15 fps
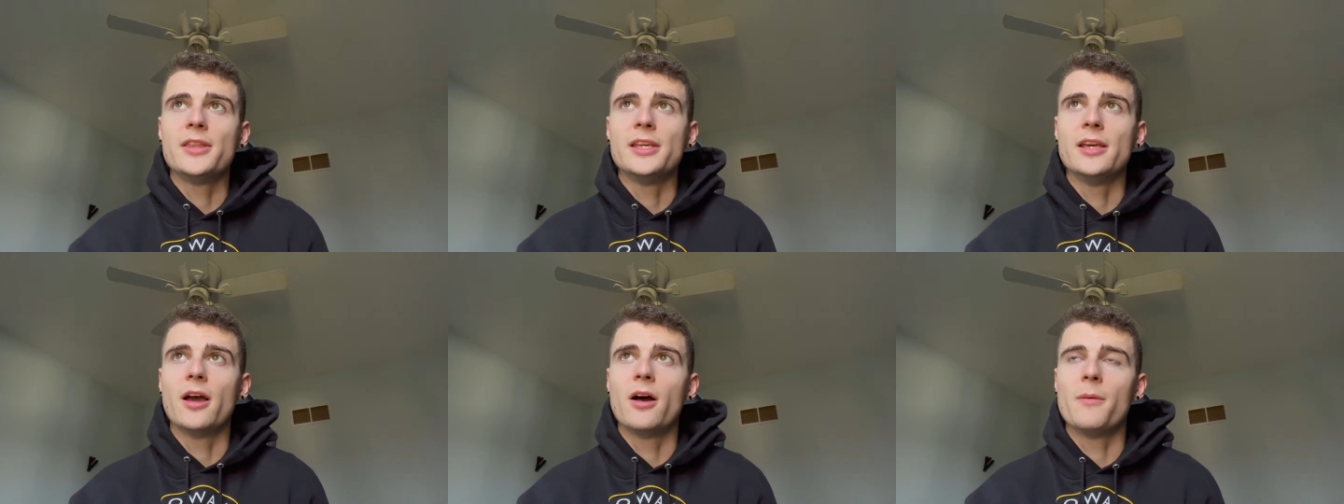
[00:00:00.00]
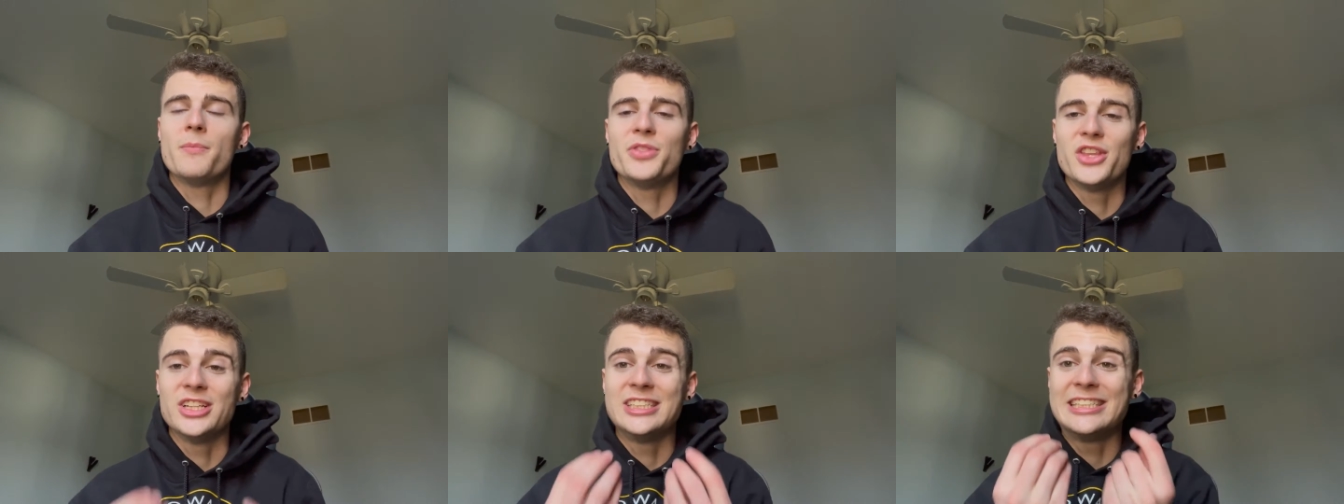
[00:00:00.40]
the
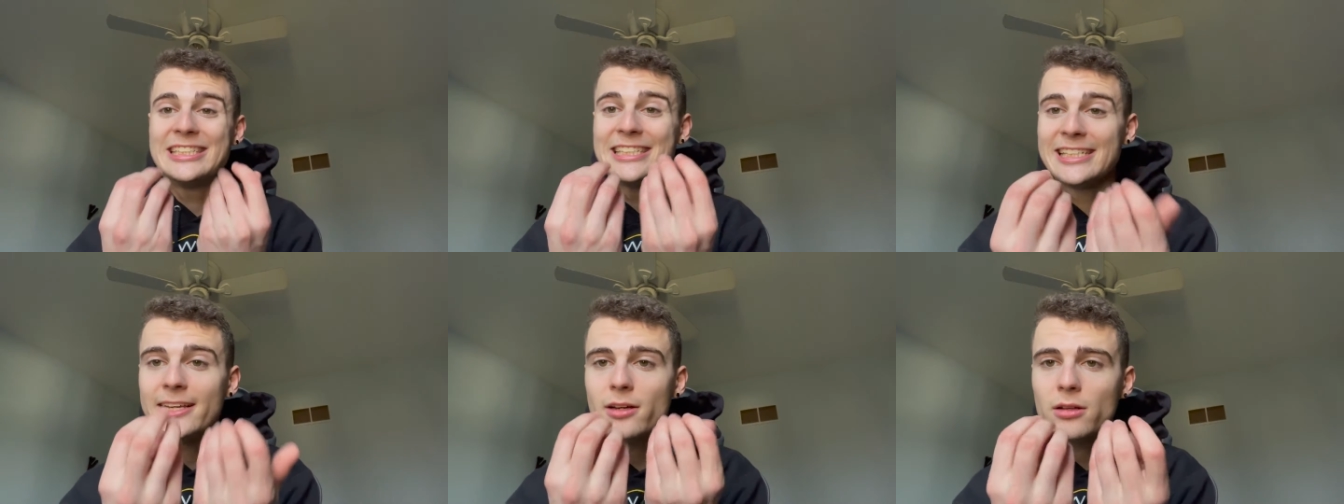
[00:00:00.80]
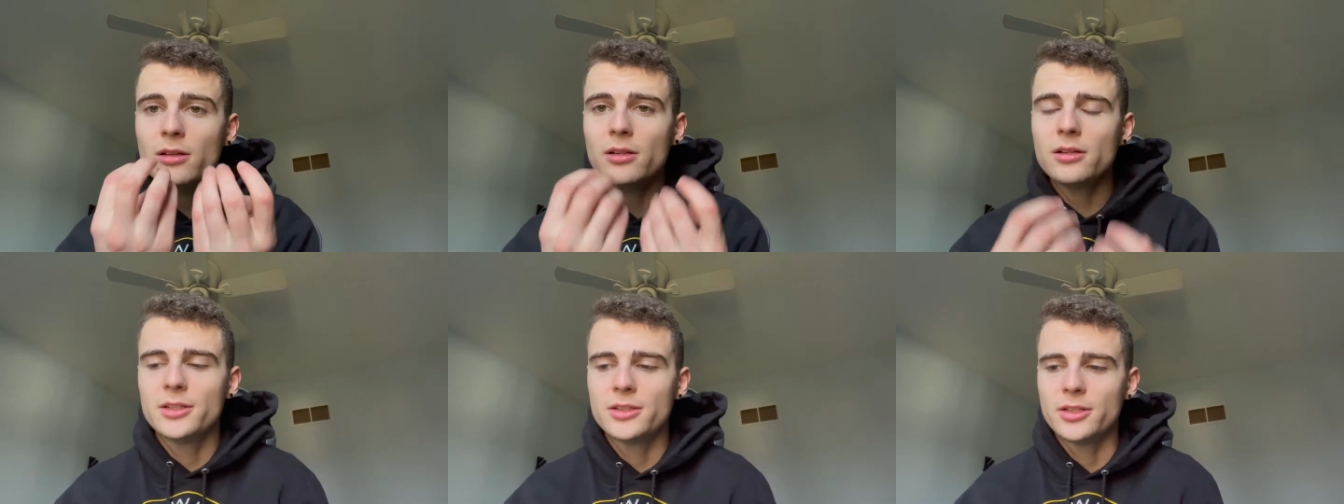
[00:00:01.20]
um the
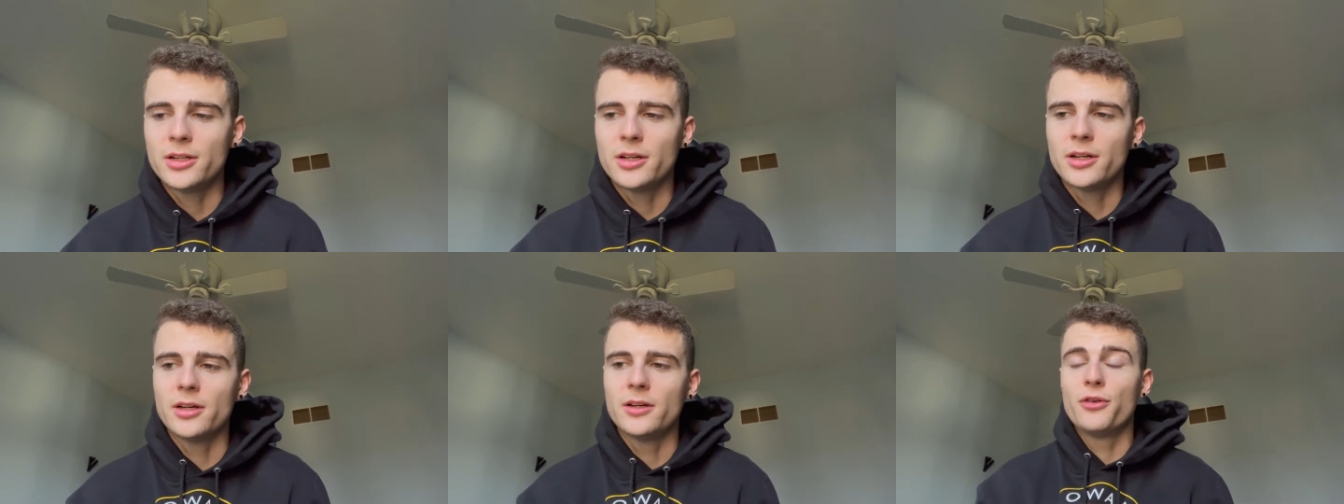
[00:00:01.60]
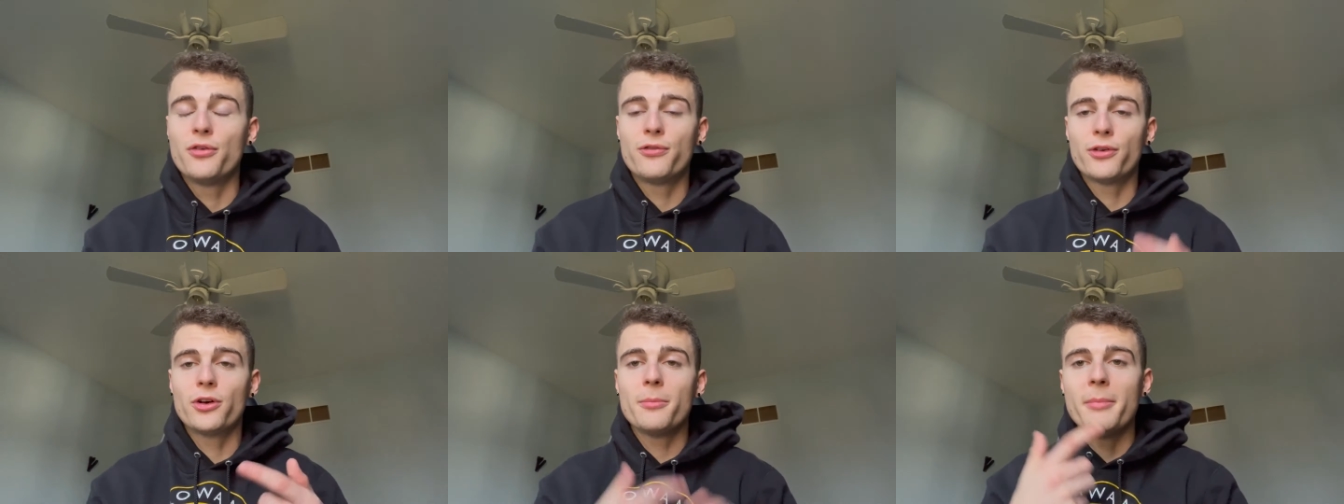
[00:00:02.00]
skill to
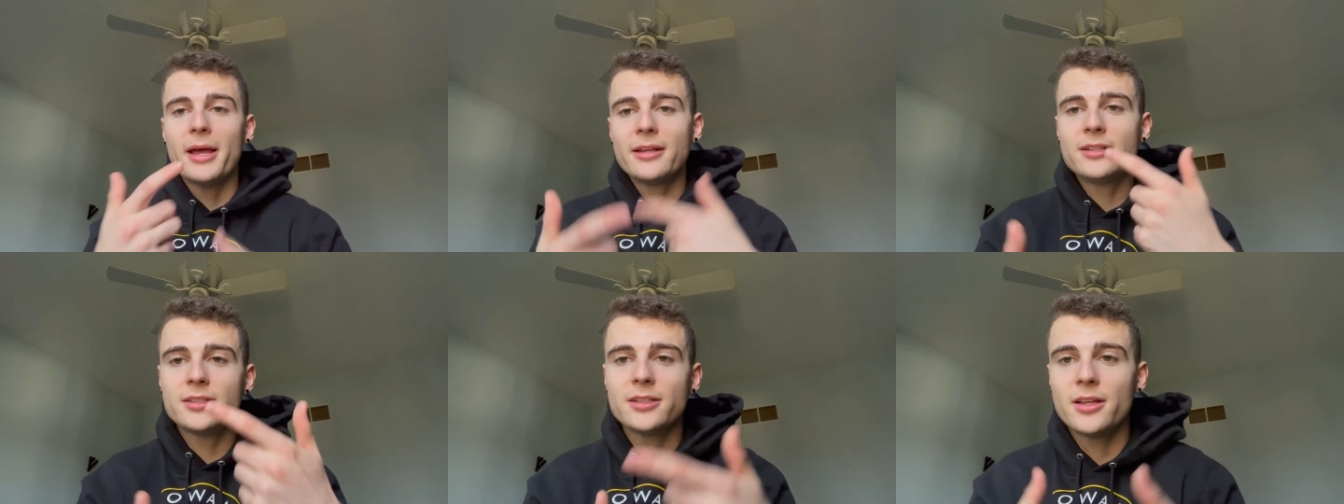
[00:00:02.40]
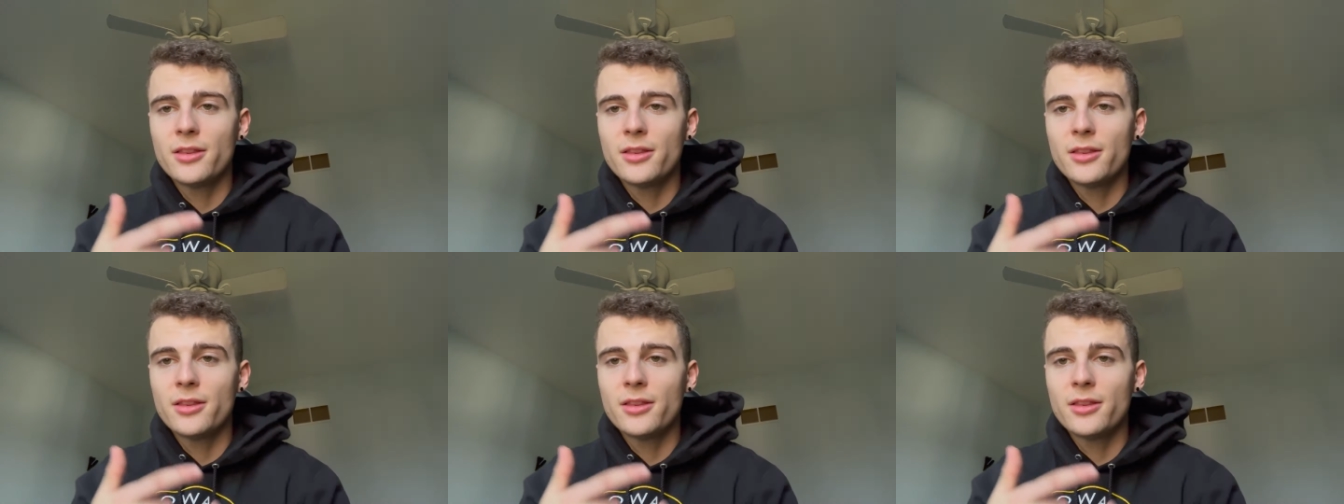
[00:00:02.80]
ferment